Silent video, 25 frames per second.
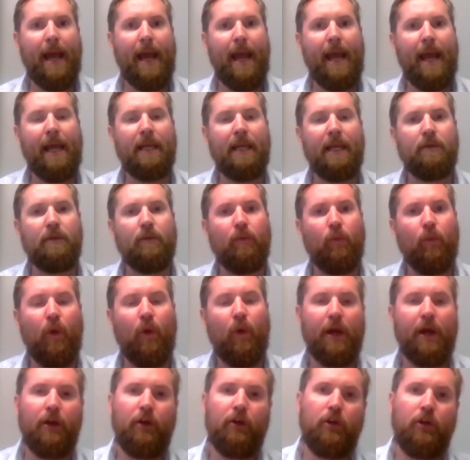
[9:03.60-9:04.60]
And
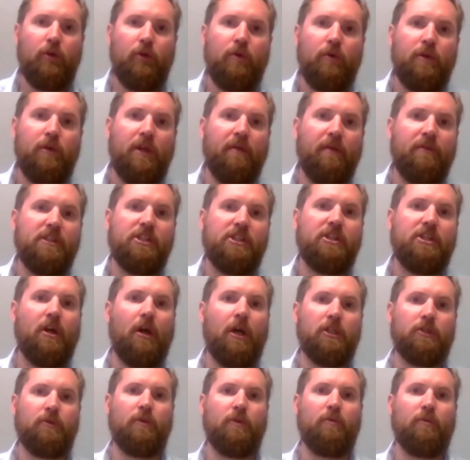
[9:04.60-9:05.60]
why don't you give us a
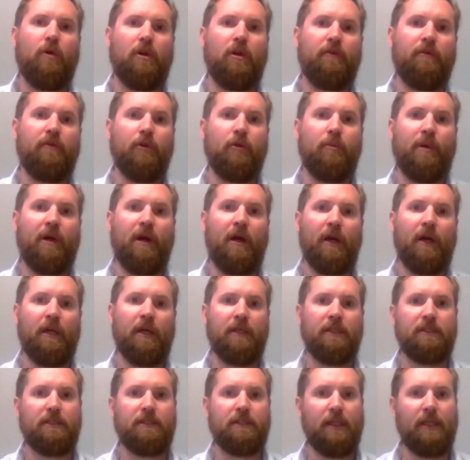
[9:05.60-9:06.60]
chance with one of your
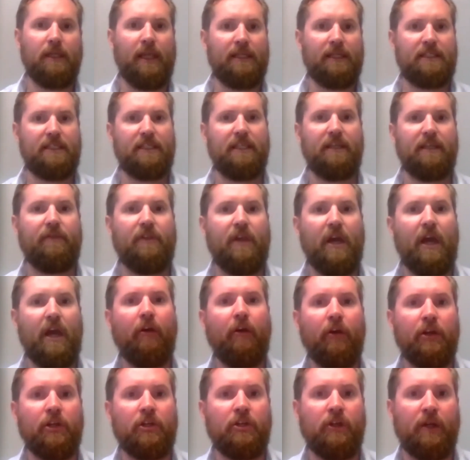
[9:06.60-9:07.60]
buyers and let's see if
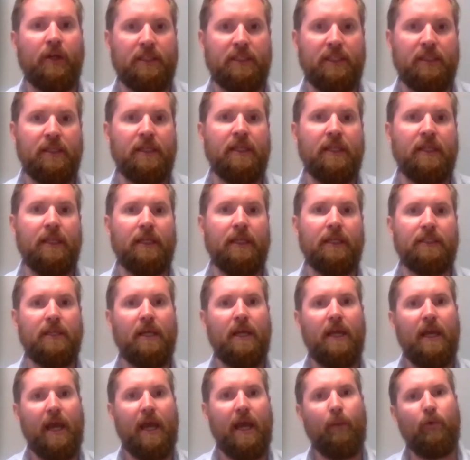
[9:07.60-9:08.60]
they're interested in this.
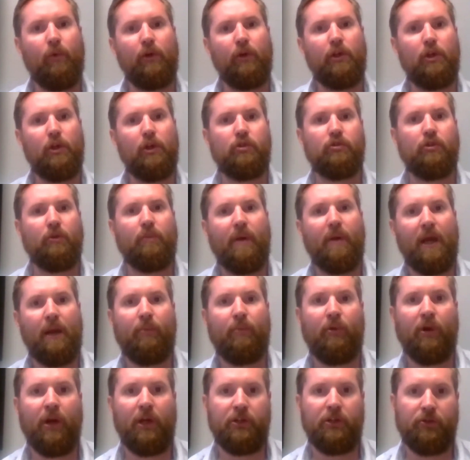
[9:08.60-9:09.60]
And we'll use
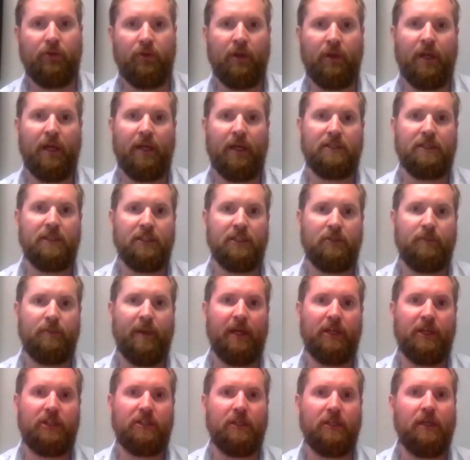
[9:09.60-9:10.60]
Repair Pricer on the next
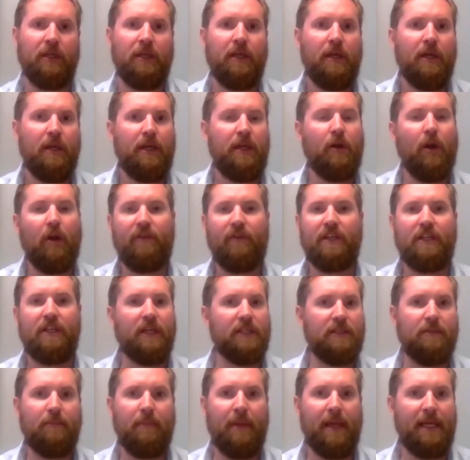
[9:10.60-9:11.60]
inspection. You know, if it
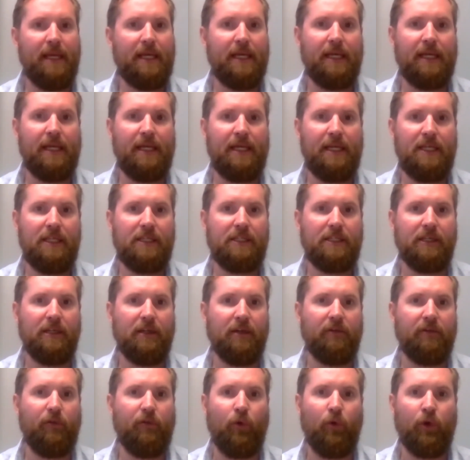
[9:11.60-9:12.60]
doesn't make it
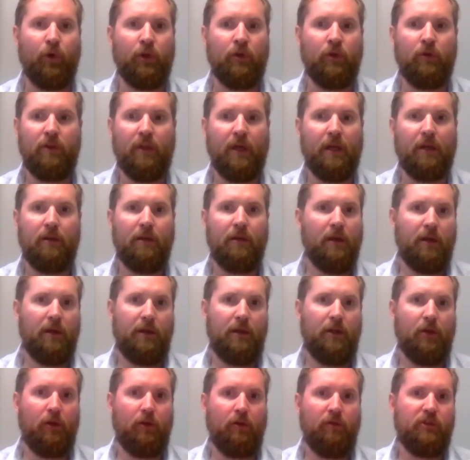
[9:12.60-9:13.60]
easier for you, then,
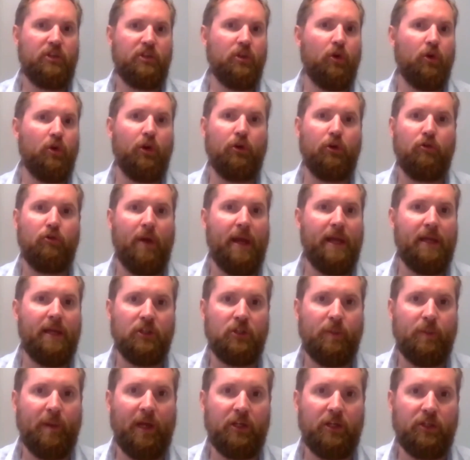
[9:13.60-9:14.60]
you know, you've still got a great
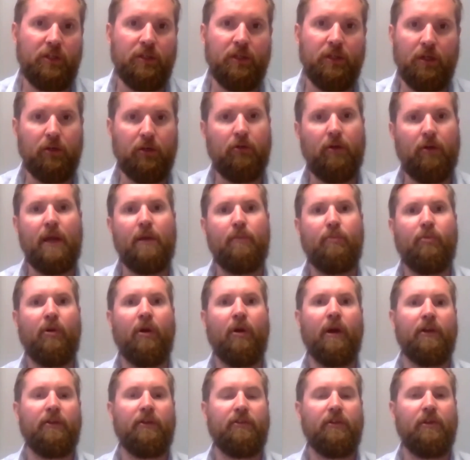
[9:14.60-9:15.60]
inspection at a great
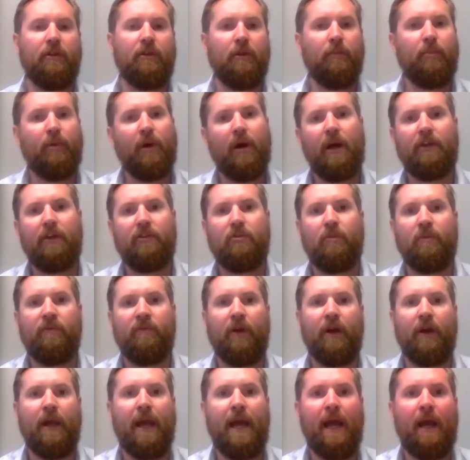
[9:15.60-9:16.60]
price and the buyer's been
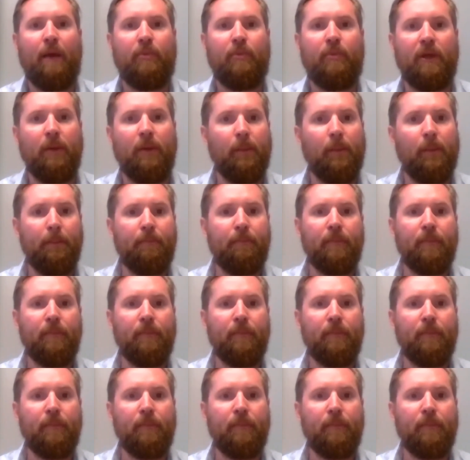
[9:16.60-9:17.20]
very happy.